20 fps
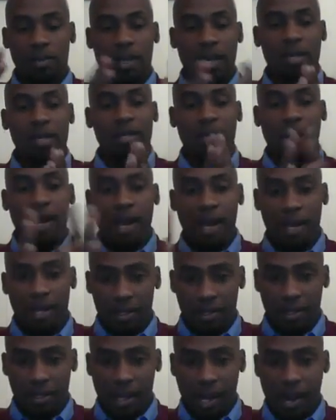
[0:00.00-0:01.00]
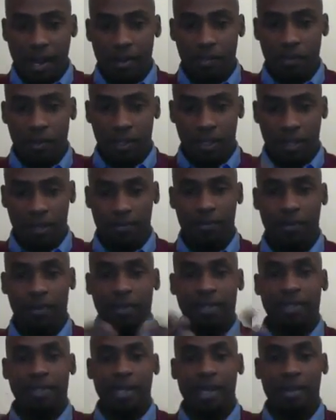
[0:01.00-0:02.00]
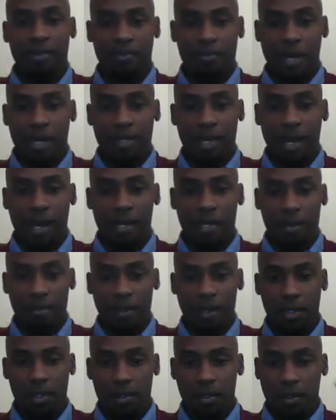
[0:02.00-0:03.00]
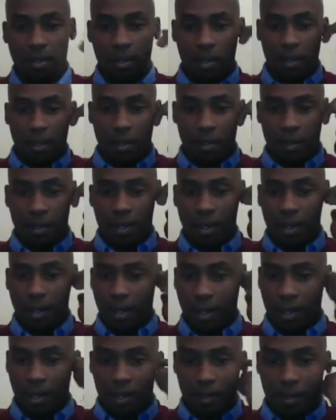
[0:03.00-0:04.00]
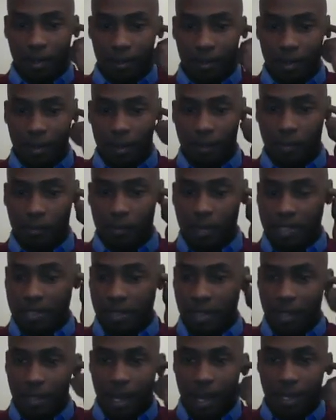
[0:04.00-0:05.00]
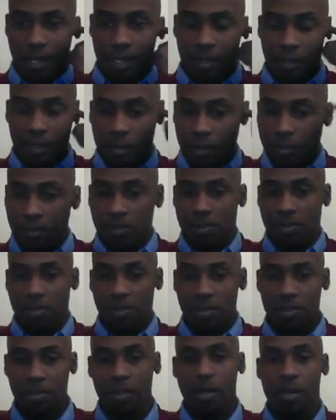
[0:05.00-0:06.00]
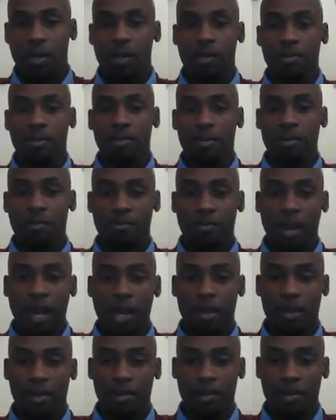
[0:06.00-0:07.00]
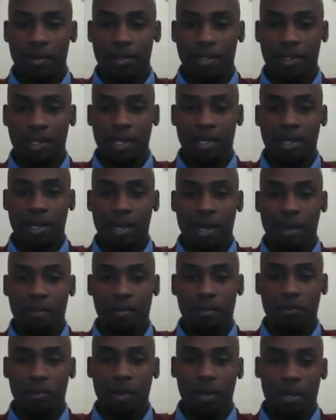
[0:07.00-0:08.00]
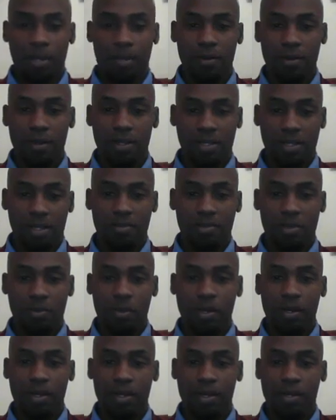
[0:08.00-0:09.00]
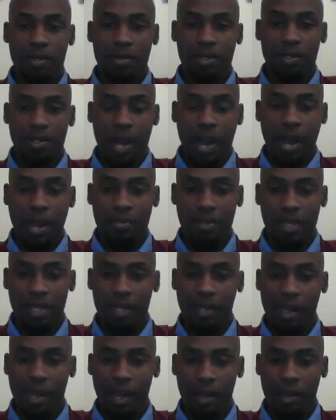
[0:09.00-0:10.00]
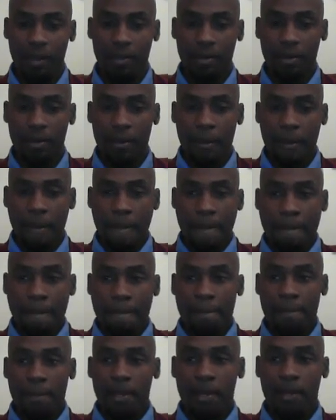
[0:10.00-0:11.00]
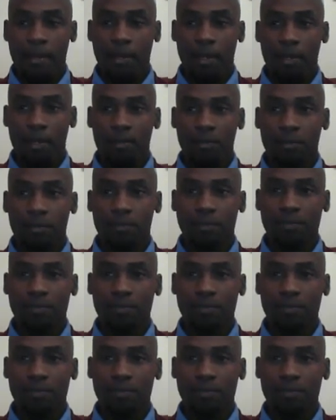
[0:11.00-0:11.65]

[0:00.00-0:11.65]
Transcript: thank God, the auto recovery saved my document. And I didn't lose all the file and all the data I had been working on because I was working under a time deadline. Uh,